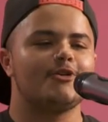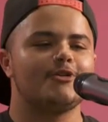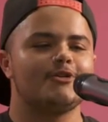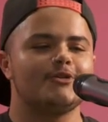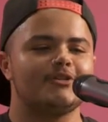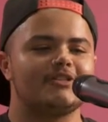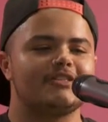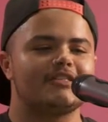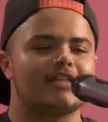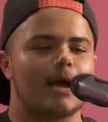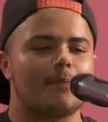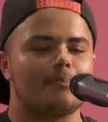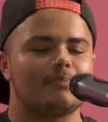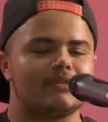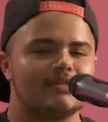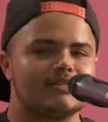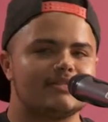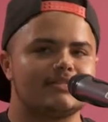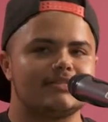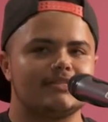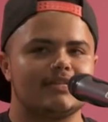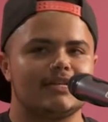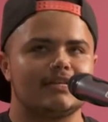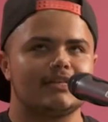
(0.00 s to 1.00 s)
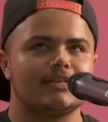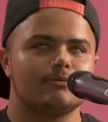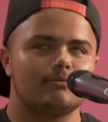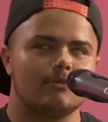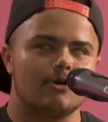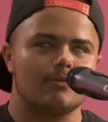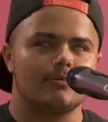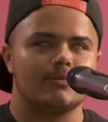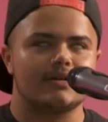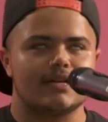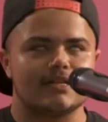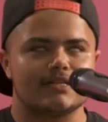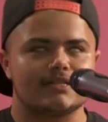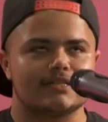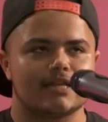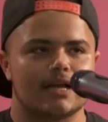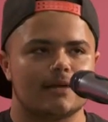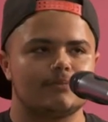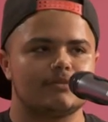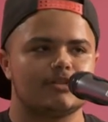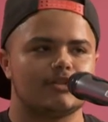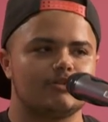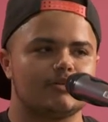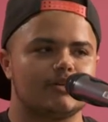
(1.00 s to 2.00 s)
you stopped listening the moment I
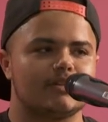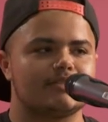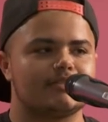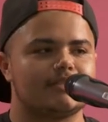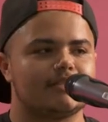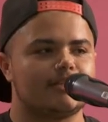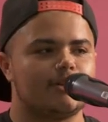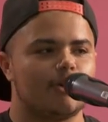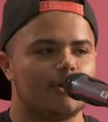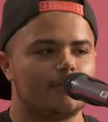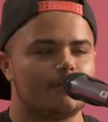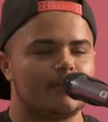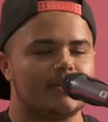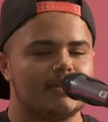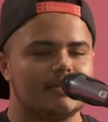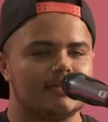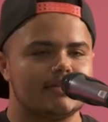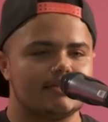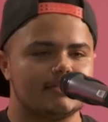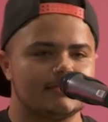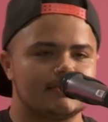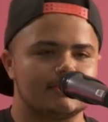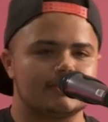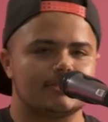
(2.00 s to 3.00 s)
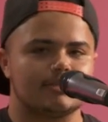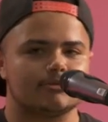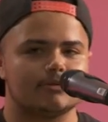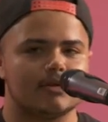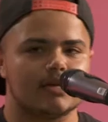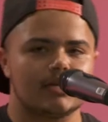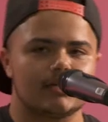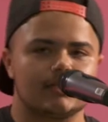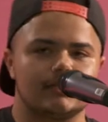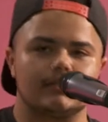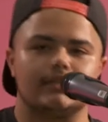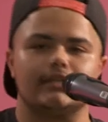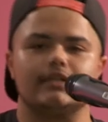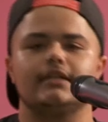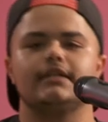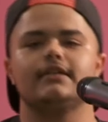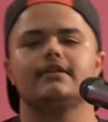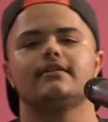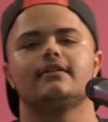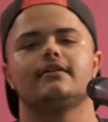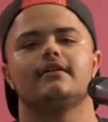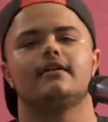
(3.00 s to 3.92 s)
stopped addressing your penis directly.